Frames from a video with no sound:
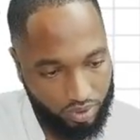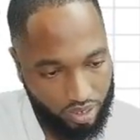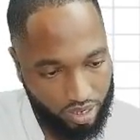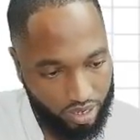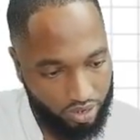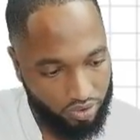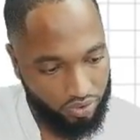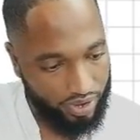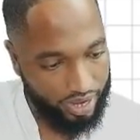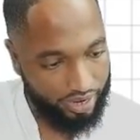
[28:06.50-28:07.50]
And you
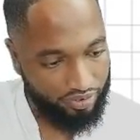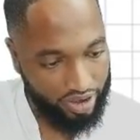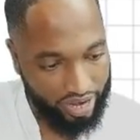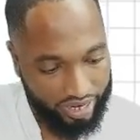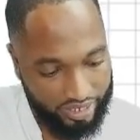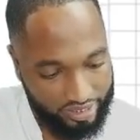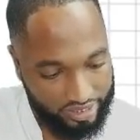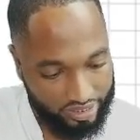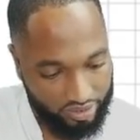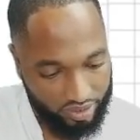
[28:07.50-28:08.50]
had a triangle
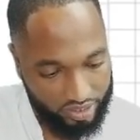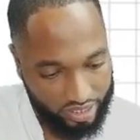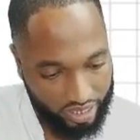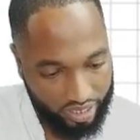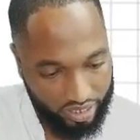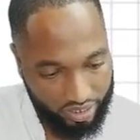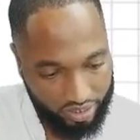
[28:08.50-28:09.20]
sitting on inside here.